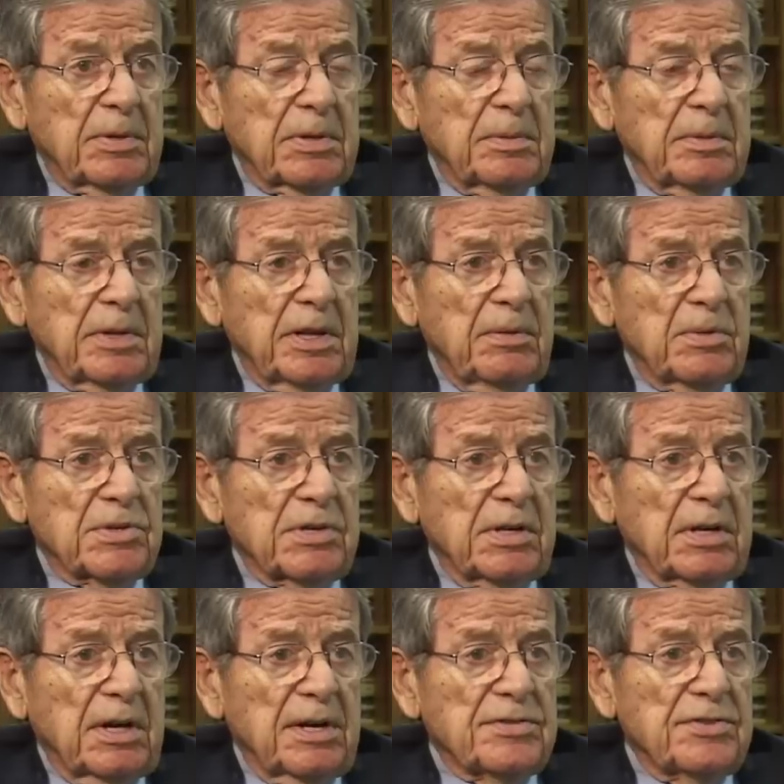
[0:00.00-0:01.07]
penalty was
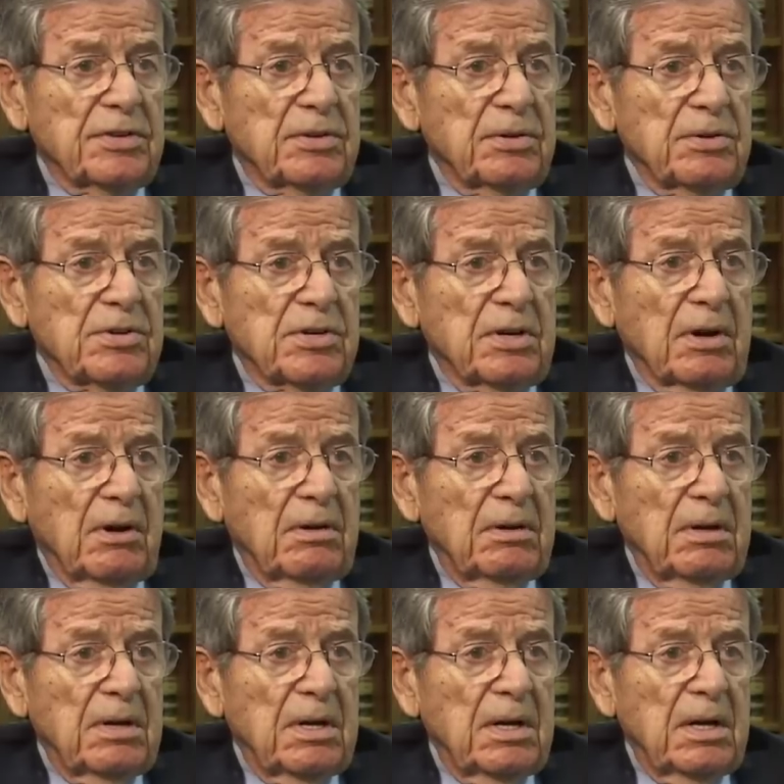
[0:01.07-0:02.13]
unconstitutional.
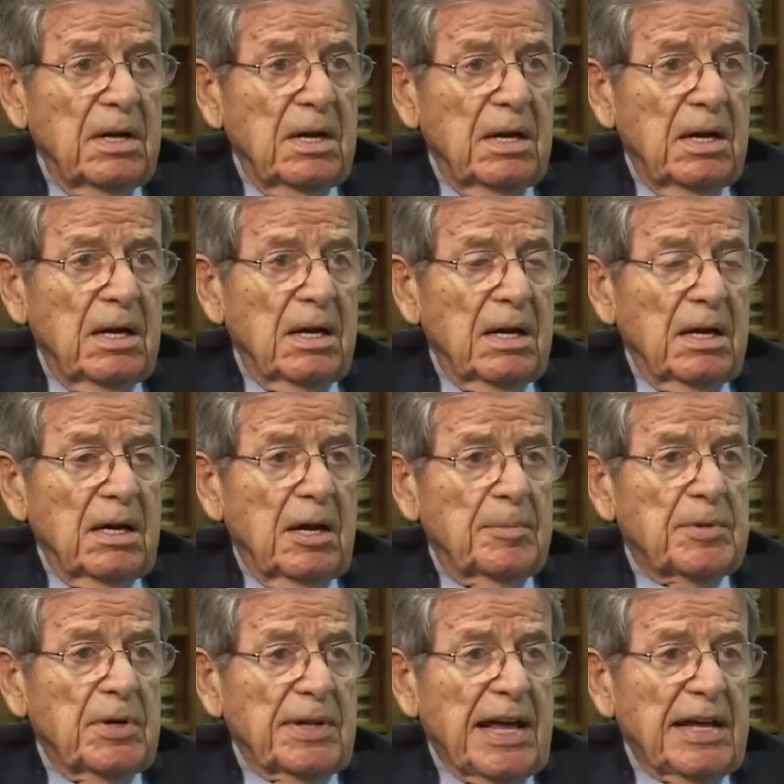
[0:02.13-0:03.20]
Uh, up
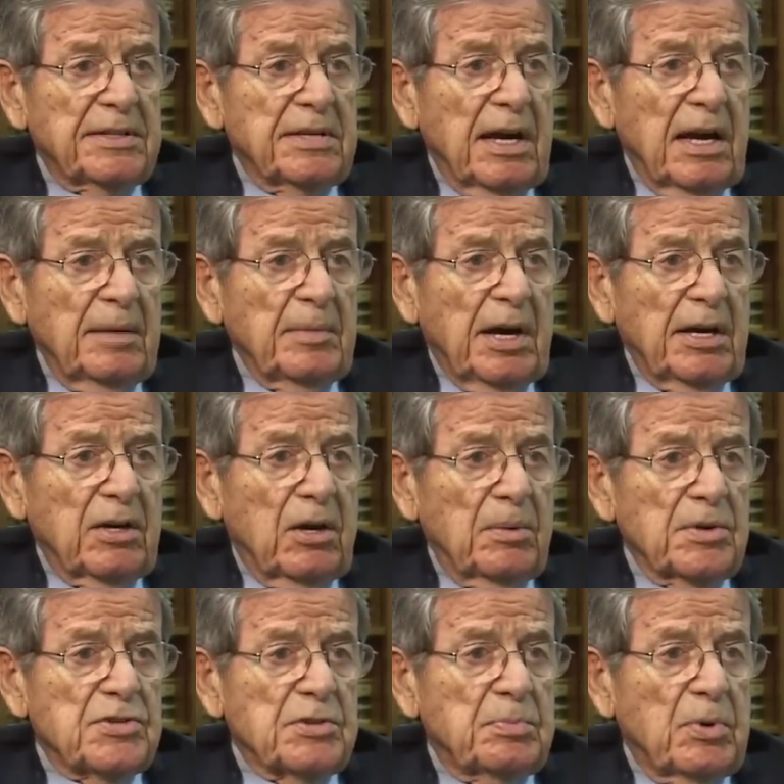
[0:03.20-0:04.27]
till that time, I had
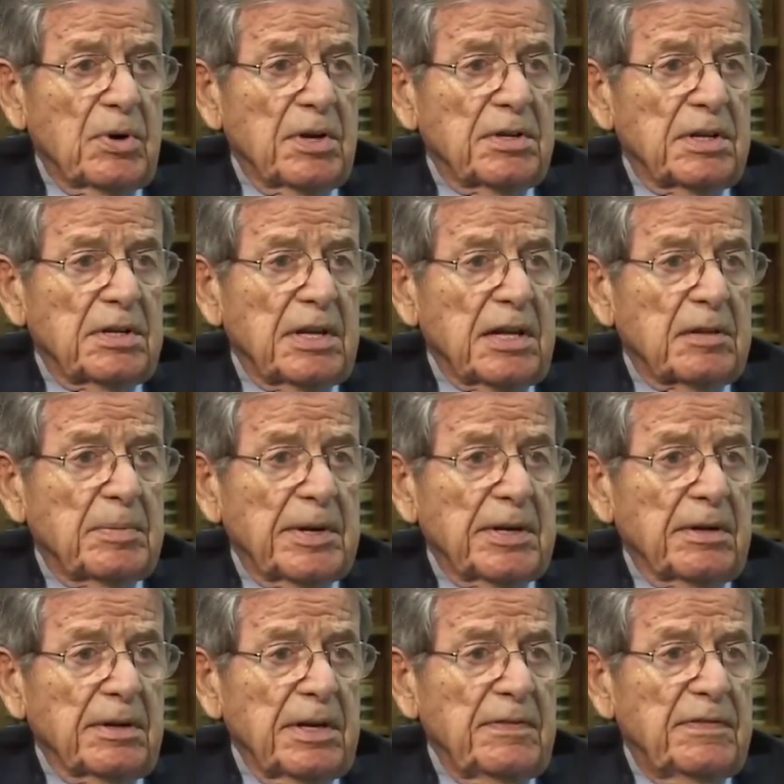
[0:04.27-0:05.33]
always supported the death
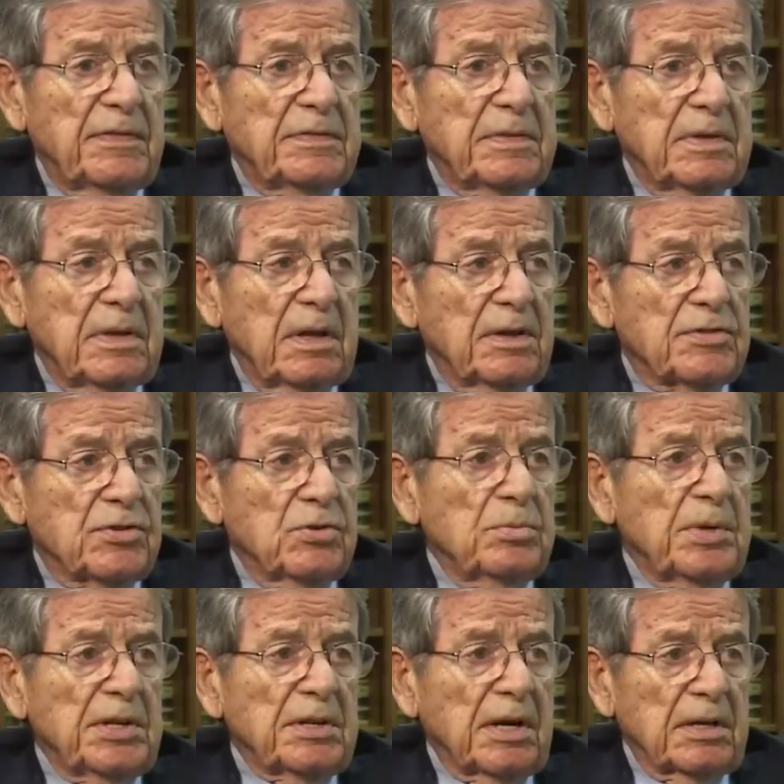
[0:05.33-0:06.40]
penalty,
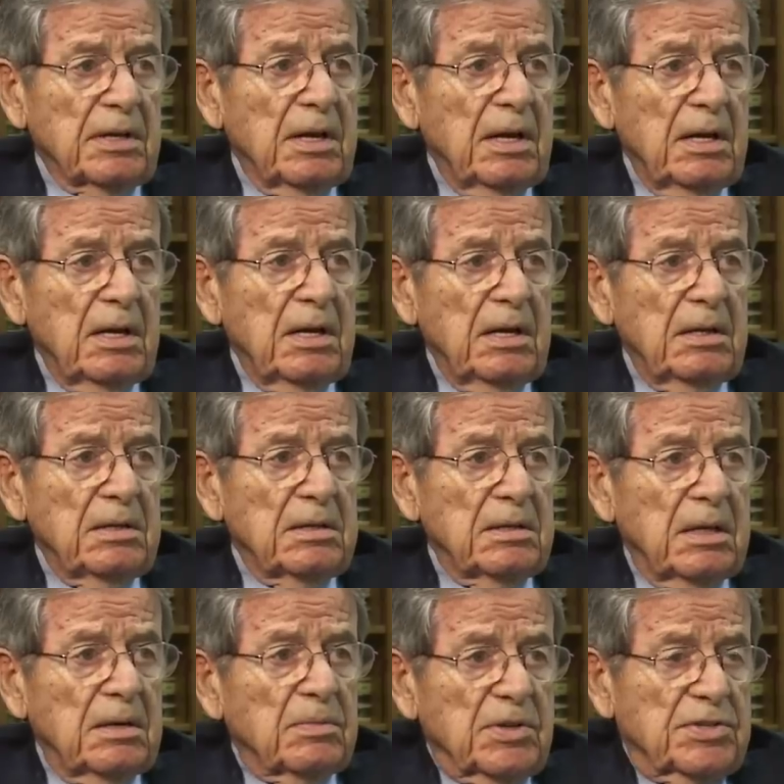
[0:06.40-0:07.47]
assuming that
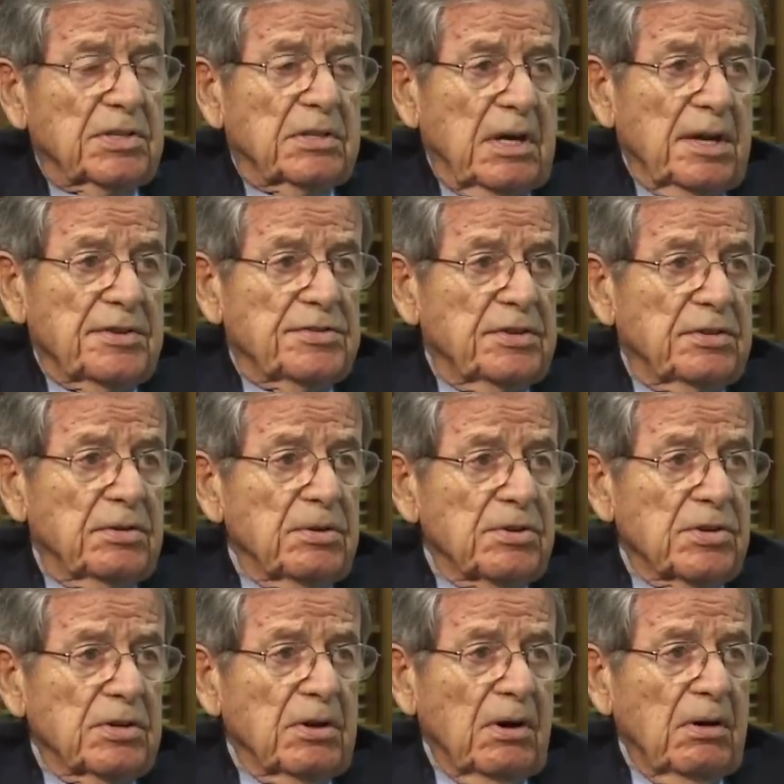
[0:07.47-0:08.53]
it was
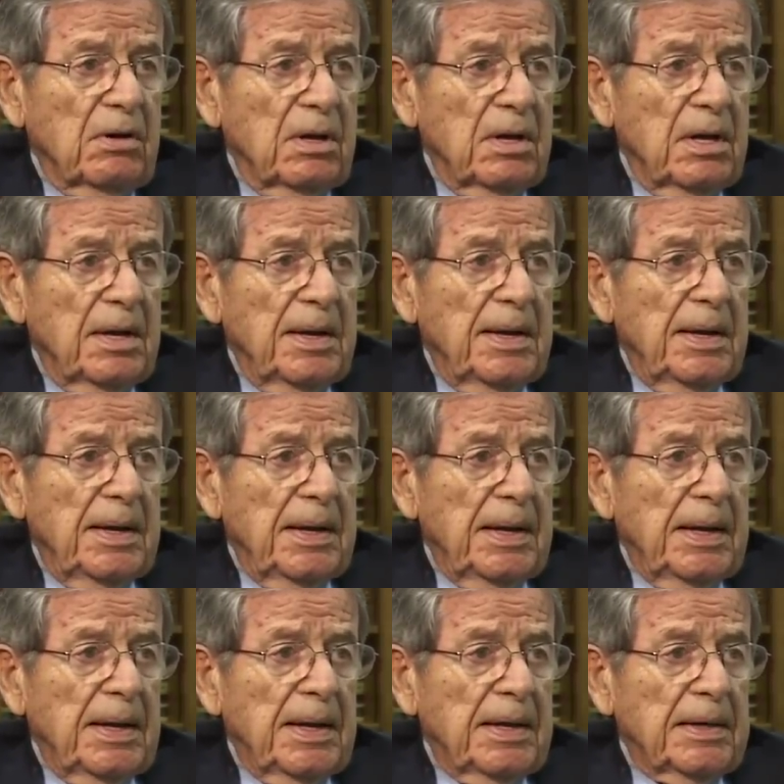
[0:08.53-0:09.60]
constitutional.
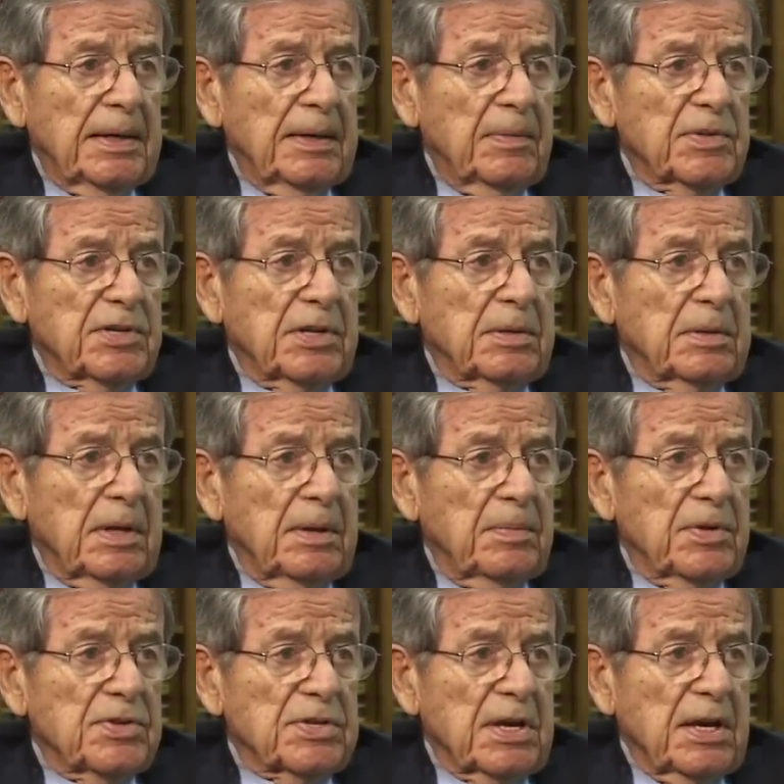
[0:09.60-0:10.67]
And it was a, it
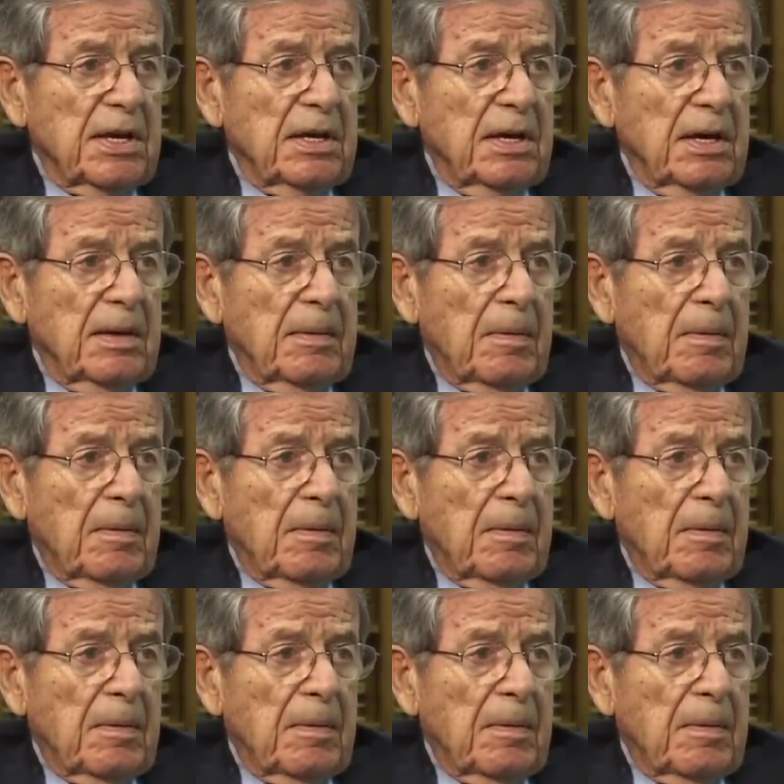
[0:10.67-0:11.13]
was a